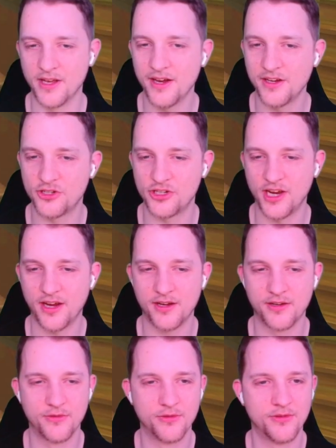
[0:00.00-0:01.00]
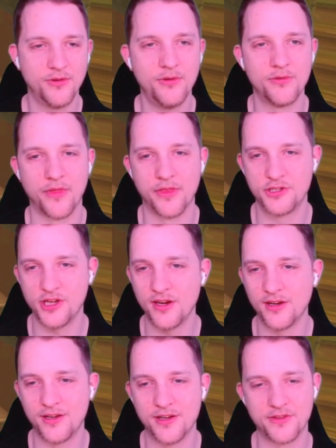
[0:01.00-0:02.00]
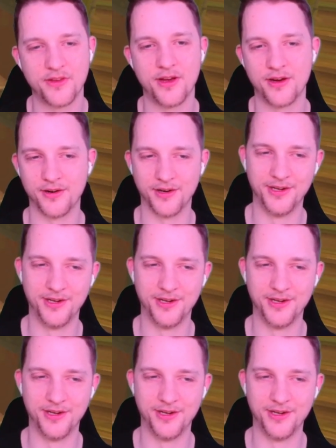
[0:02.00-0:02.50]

did I check? Oh, the chandelier's there.